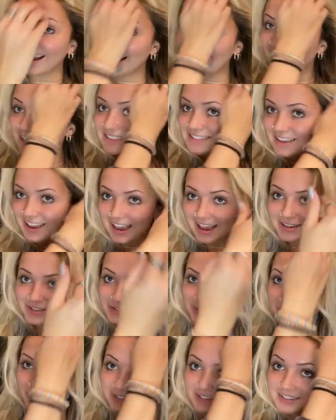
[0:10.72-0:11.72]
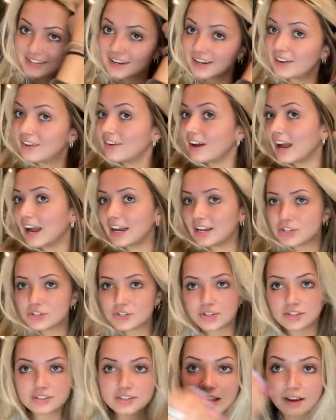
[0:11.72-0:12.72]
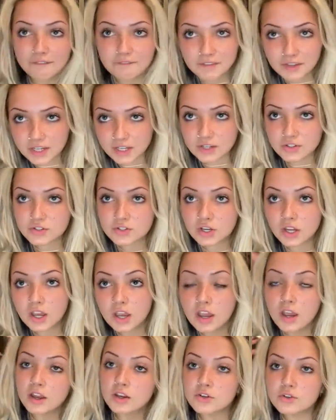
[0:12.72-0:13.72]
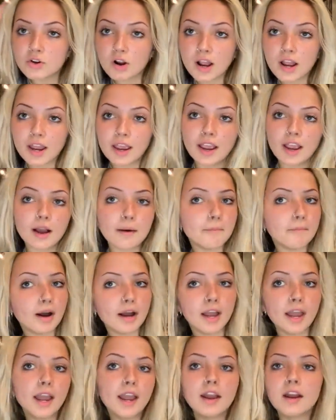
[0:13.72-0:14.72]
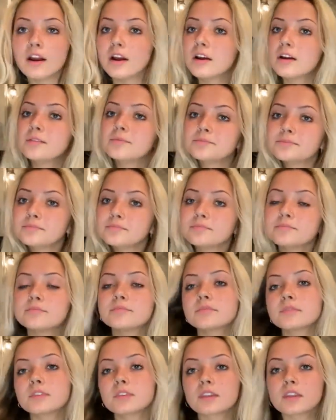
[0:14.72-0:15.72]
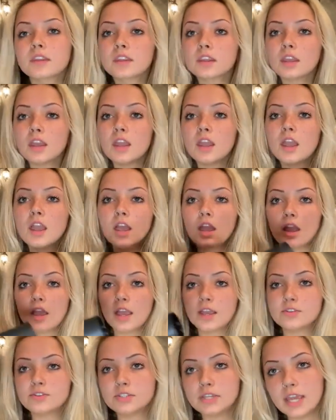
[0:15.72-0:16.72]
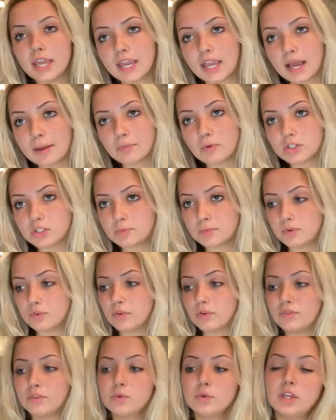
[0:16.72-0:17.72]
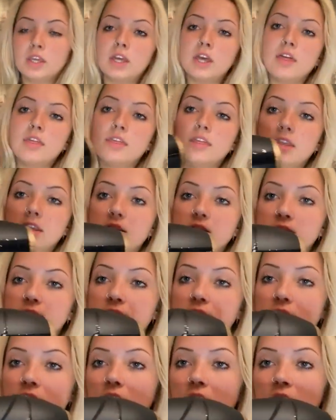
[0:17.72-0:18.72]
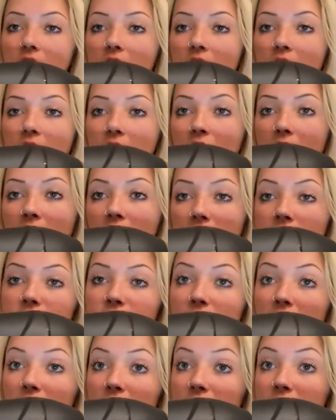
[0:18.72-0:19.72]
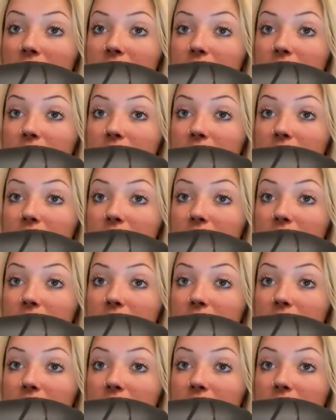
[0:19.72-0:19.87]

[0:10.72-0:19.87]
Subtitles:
guys, as you can tell, I just got finished drying my hair. And today I'm going to be reviewing this hair dryer.